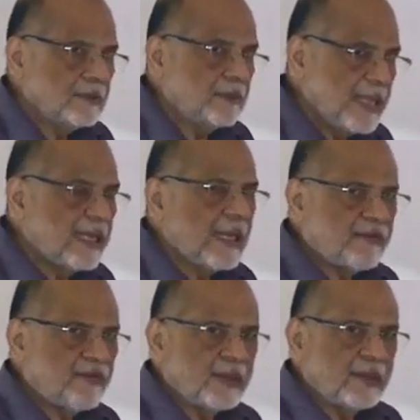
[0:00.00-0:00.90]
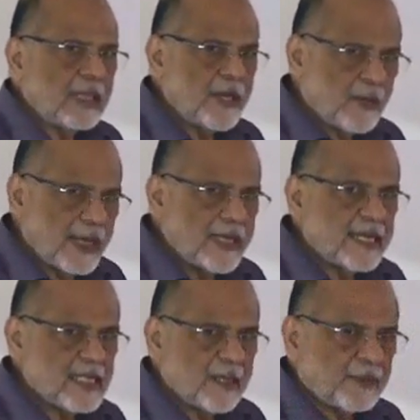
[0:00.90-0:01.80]
Be careful. Endocrine
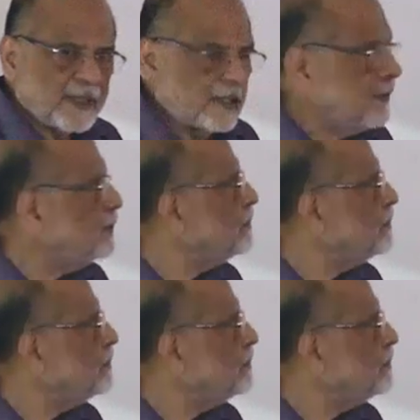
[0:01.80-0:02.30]
disruption.